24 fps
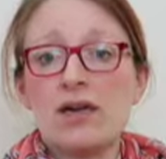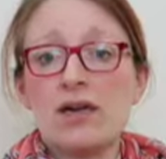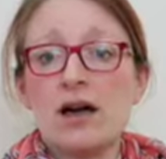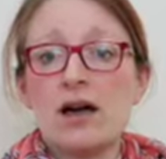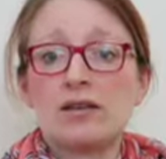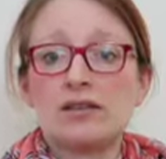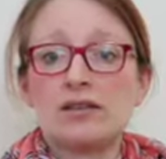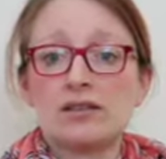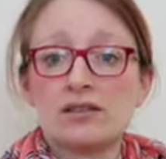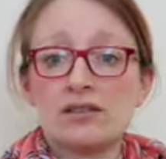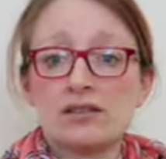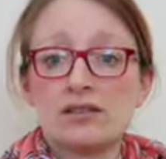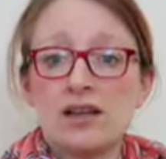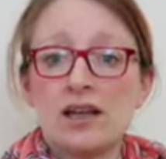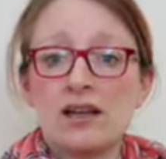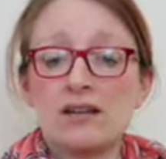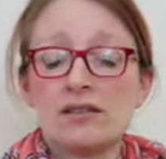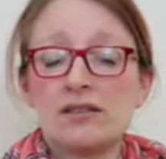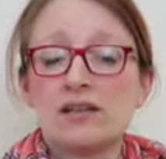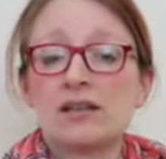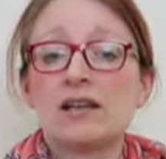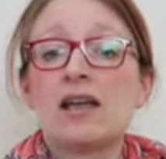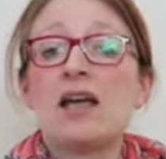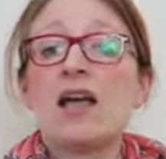that
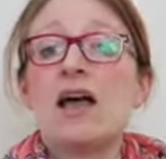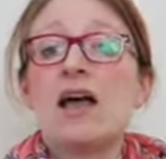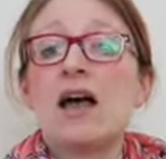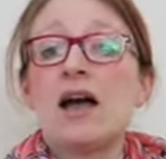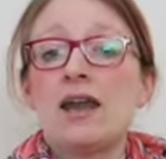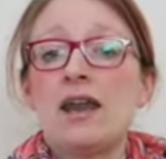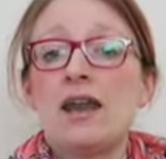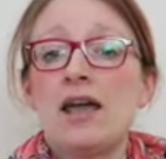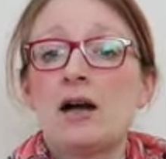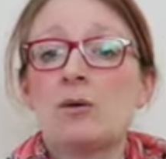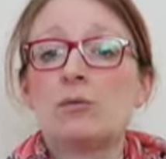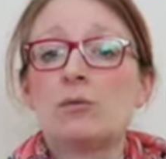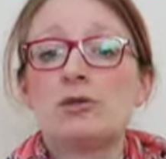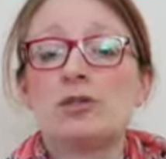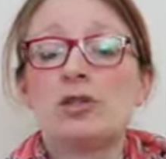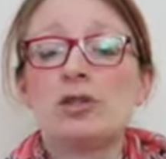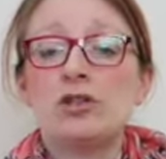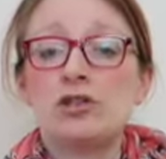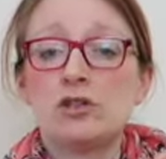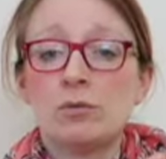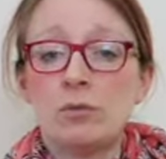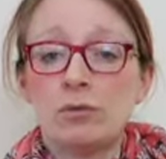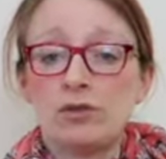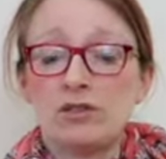understanding, and helps
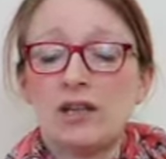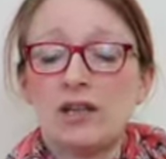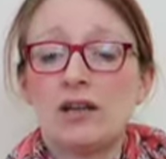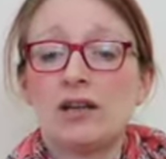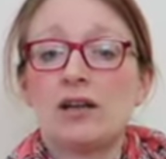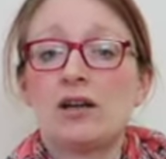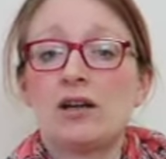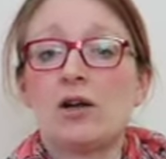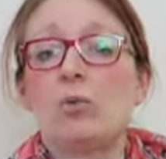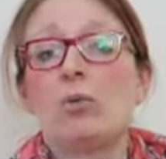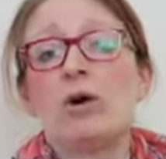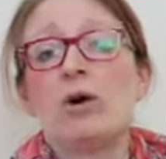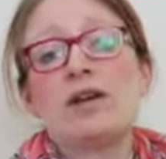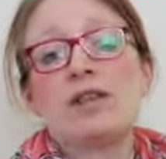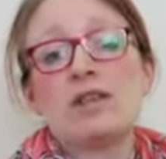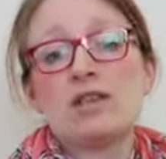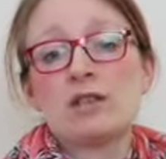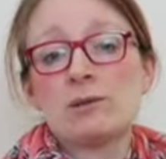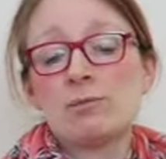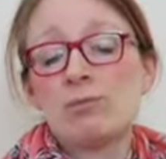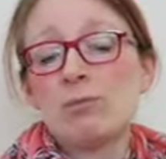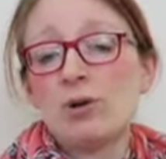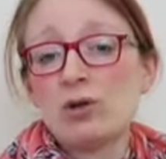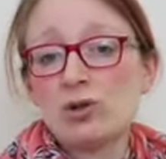you to present in a way
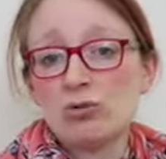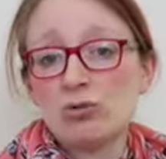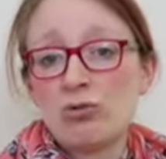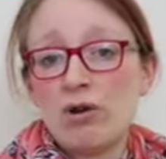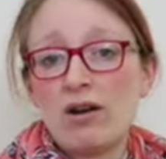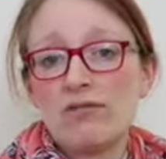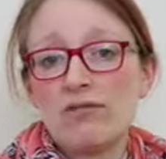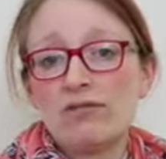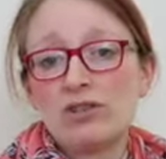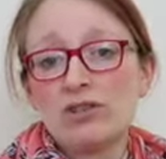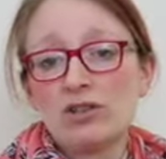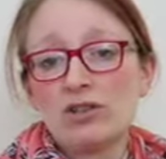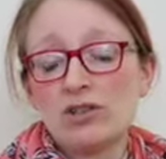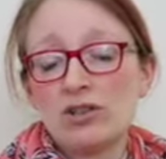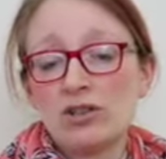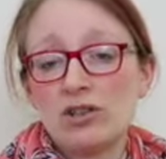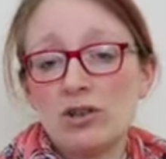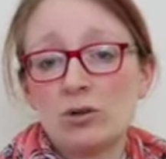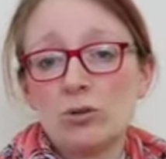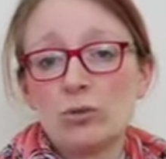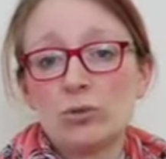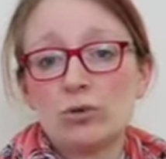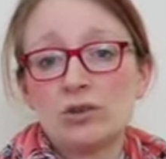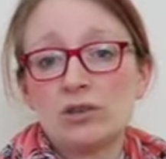that's most relevant to
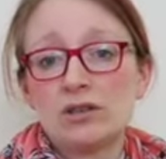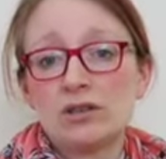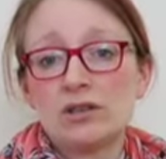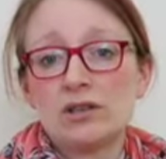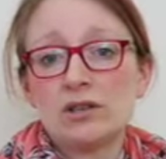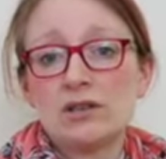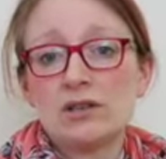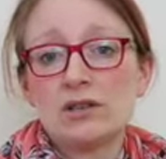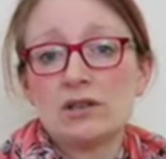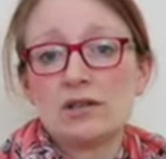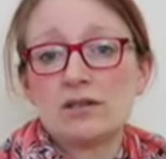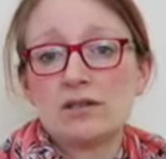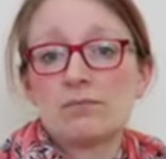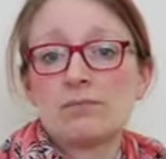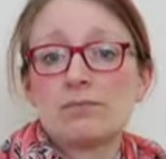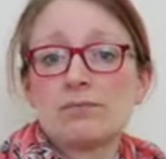the audience.